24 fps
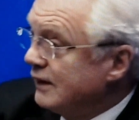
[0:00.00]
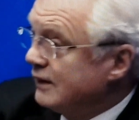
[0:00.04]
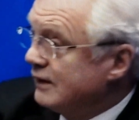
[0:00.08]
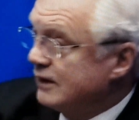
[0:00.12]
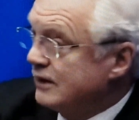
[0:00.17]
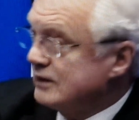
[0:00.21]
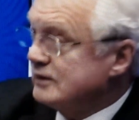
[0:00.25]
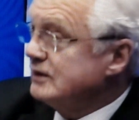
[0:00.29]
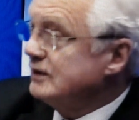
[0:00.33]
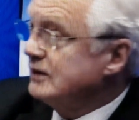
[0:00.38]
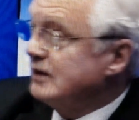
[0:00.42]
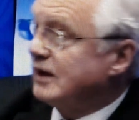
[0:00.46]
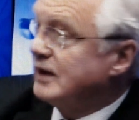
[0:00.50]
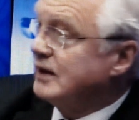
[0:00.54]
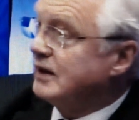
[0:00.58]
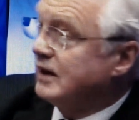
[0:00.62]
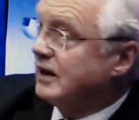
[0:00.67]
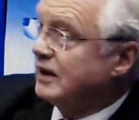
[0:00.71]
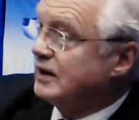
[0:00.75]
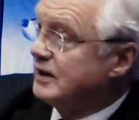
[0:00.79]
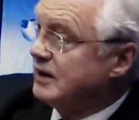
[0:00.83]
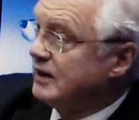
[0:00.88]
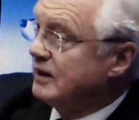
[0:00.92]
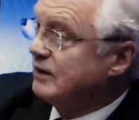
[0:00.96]
doesn't like
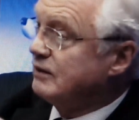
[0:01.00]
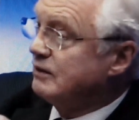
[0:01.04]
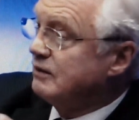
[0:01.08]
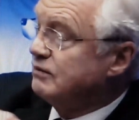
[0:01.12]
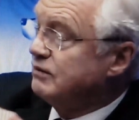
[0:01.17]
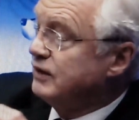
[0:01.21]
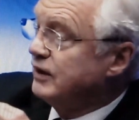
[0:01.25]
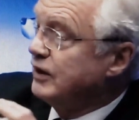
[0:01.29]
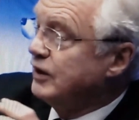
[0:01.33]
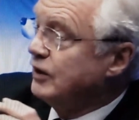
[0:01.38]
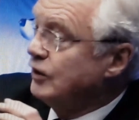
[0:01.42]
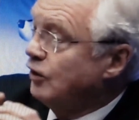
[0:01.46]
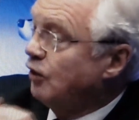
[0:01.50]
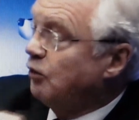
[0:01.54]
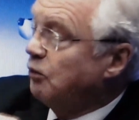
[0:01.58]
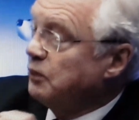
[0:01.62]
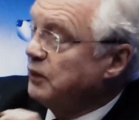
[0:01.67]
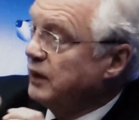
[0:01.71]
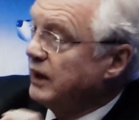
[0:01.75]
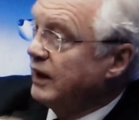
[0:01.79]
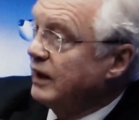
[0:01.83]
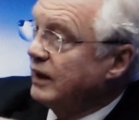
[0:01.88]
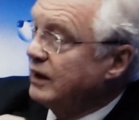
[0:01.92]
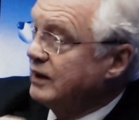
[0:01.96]
the idea of it not
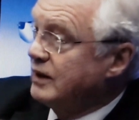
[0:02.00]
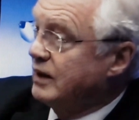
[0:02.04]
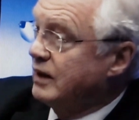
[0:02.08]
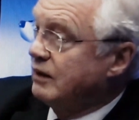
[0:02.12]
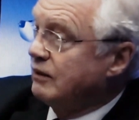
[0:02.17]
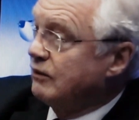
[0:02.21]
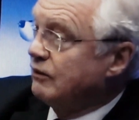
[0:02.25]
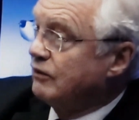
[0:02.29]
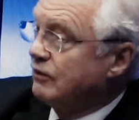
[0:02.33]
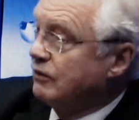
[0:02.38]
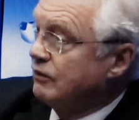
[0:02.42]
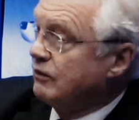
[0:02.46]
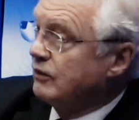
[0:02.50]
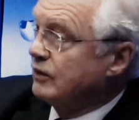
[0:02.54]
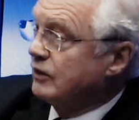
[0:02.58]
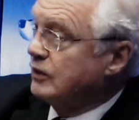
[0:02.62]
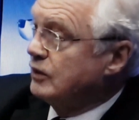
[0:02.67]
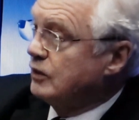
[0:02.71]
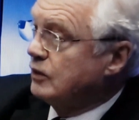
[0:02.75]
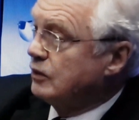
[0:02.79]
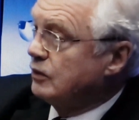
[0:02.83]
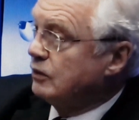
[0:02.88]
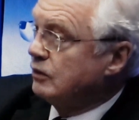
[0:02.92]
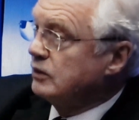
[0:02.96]
being done through the
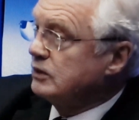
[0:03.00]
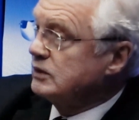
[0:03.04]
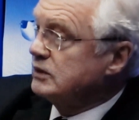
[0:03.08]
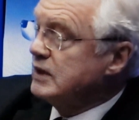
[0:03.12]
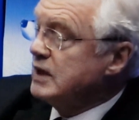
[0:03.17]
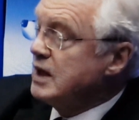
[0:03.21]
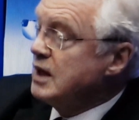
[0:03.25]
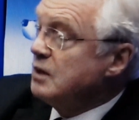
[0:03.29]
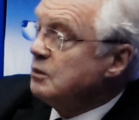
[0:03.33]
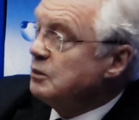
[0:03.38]
courts,